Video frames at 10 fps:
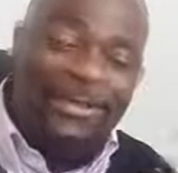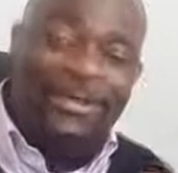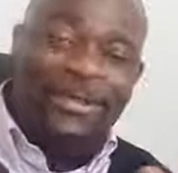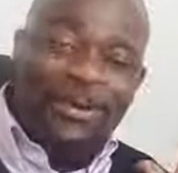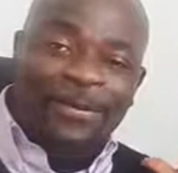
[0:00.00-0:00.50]

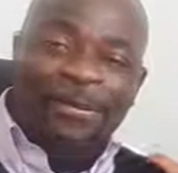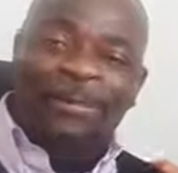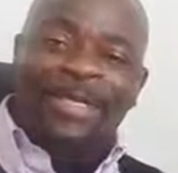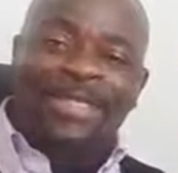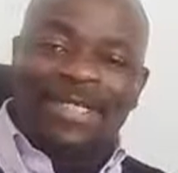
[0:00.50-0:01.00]
So
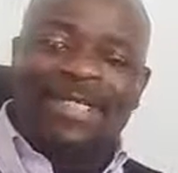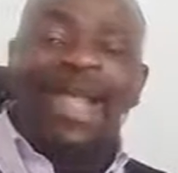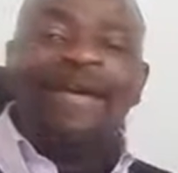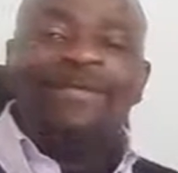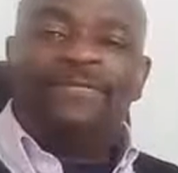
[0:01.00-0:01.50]
don't miss it
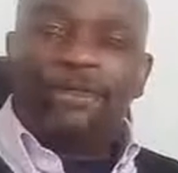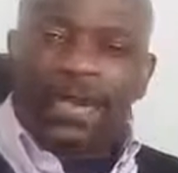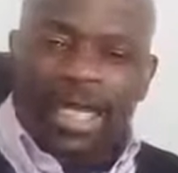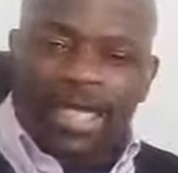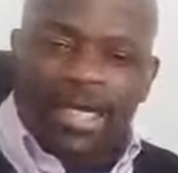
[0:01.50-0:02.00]

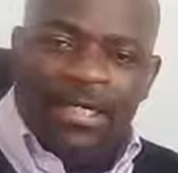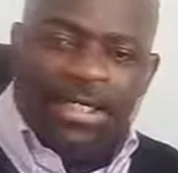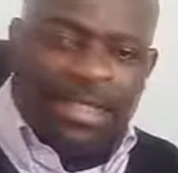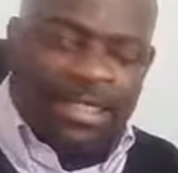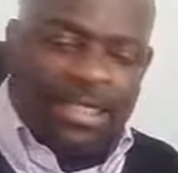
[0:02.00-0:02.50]
for any
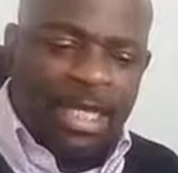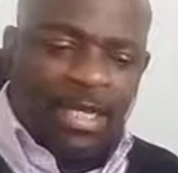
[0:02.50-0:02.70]
reason.